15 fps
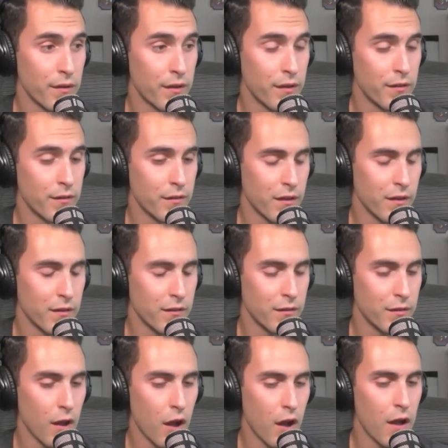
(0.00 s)
It's it's
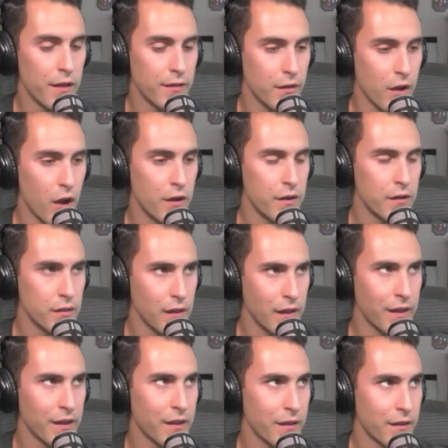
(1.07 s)
mm. it's
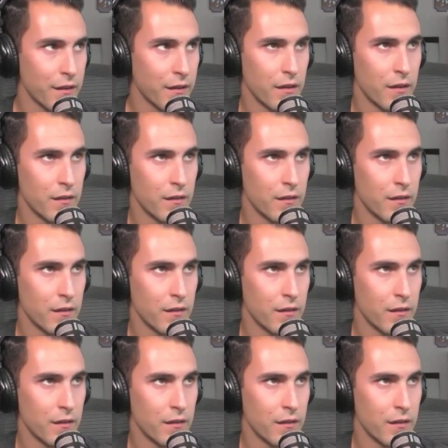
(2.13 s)
unlike